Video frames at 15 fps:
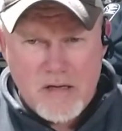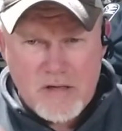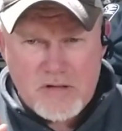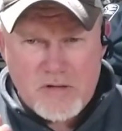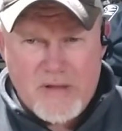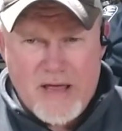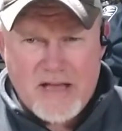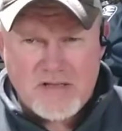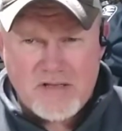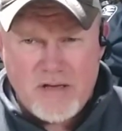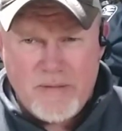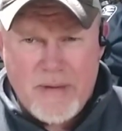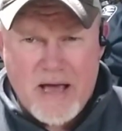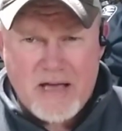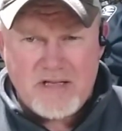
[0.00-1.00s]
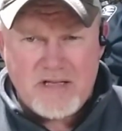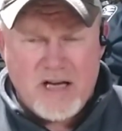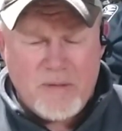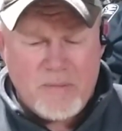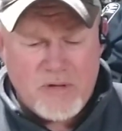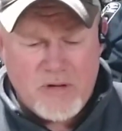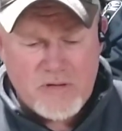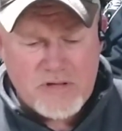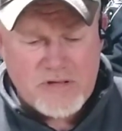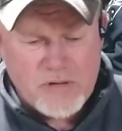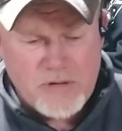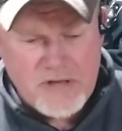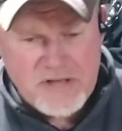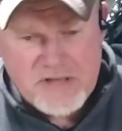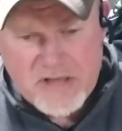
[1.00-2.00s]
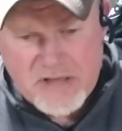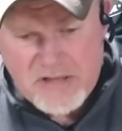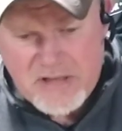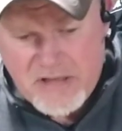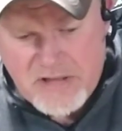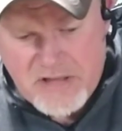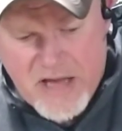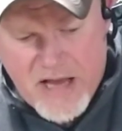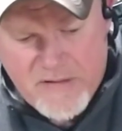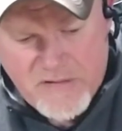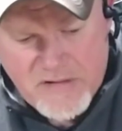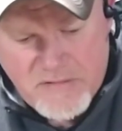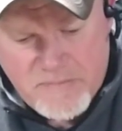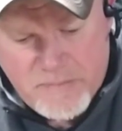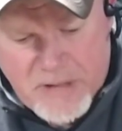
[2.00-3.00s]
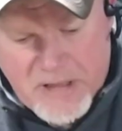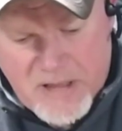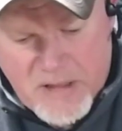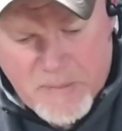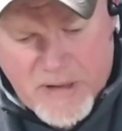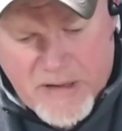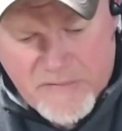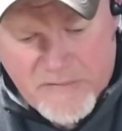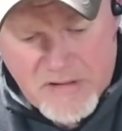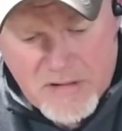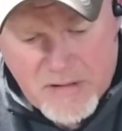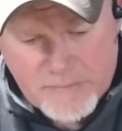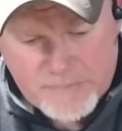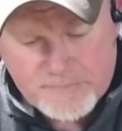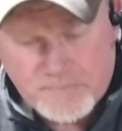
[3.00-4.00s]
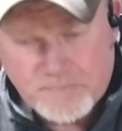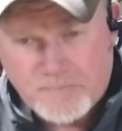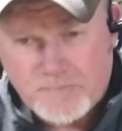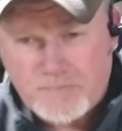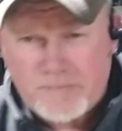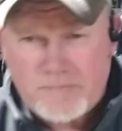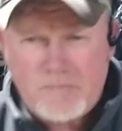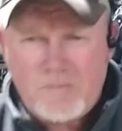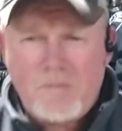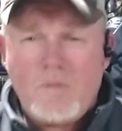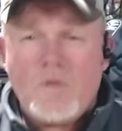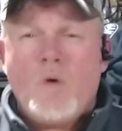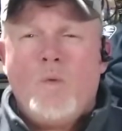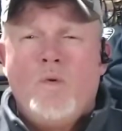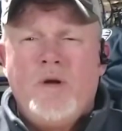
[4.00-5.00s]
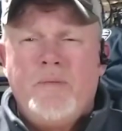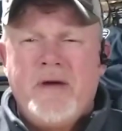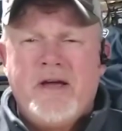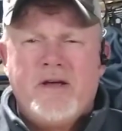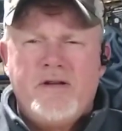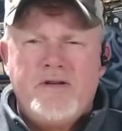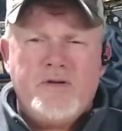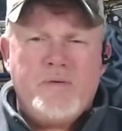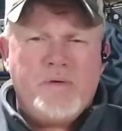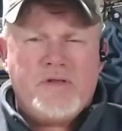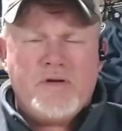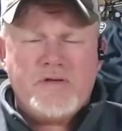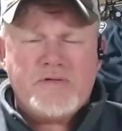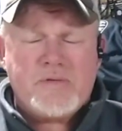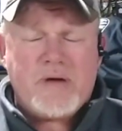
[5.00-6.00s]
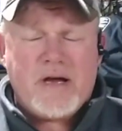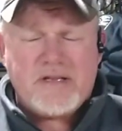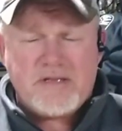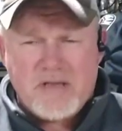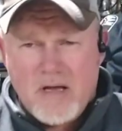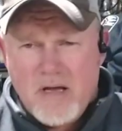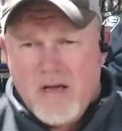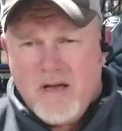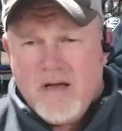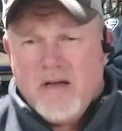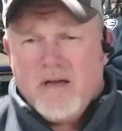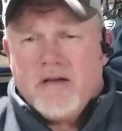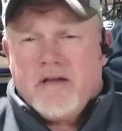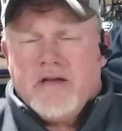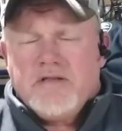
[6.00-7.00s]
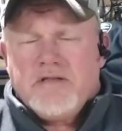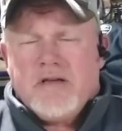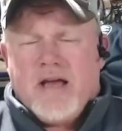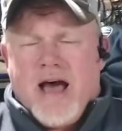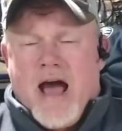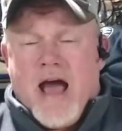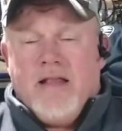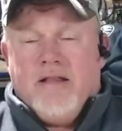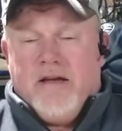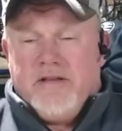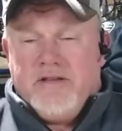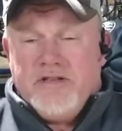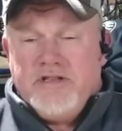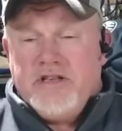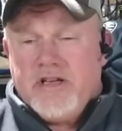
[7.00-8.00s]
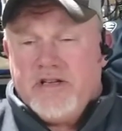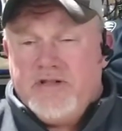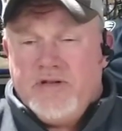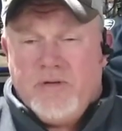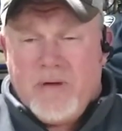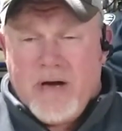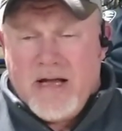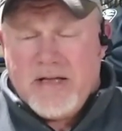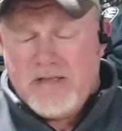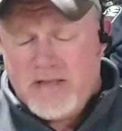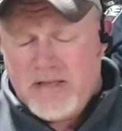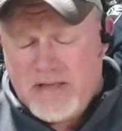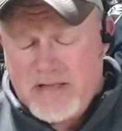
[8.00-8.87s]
So that's going to match up with those 36-inch Avid medium heavies. What am I going to do with those rods? Because I like to jig 2 rods at a